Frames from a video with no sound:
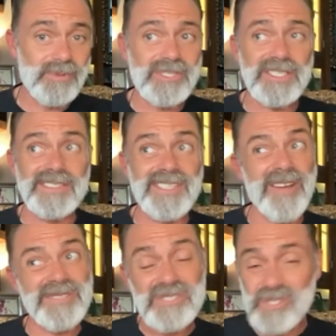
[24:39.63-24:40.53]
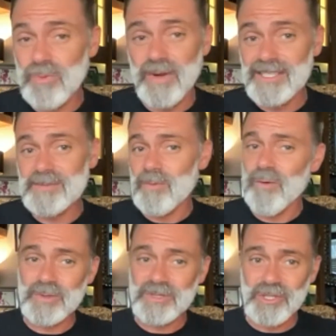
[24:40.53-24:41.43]
which is only 2 weeks
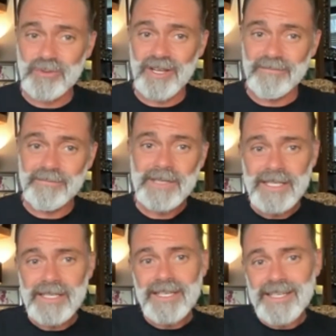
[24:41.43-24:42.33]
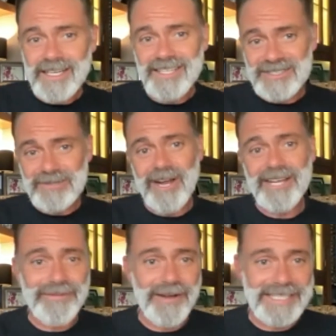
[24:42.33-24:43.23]
before we shoot them, as to I
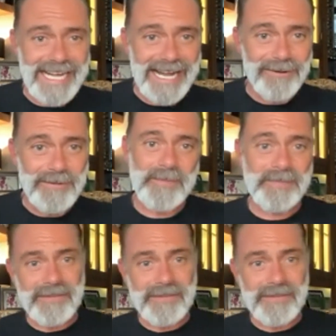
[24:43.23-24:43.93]
find out